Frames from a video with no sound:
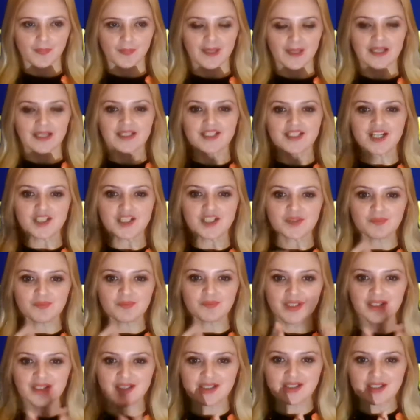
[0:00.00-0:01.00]
and just
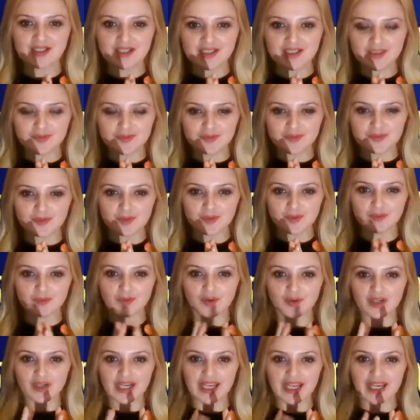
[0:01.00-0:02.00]
be grateful
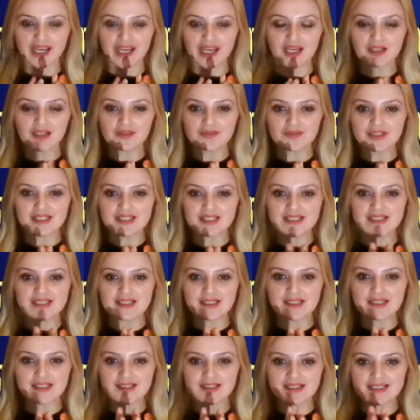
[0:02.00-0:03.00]
for every
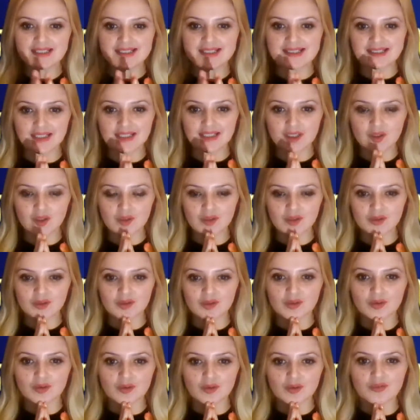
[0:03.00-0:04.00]
single second
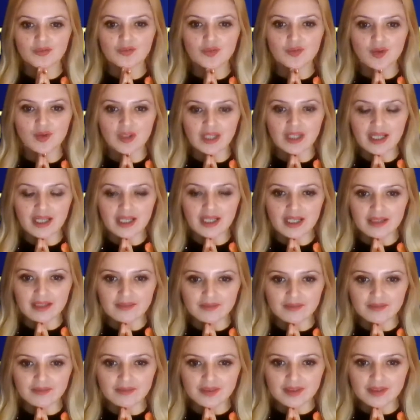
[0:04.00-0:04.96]
of your life.